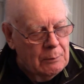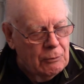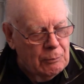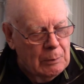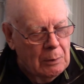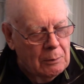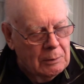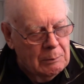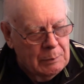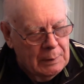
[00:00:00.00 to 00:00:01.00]
is small
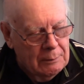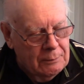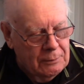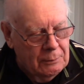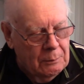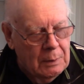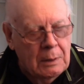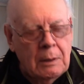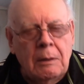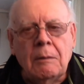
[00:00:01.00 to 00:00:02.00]
compared to
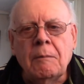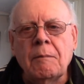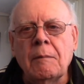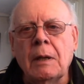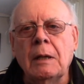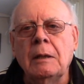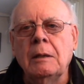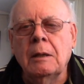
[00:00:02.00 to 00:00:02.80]
my,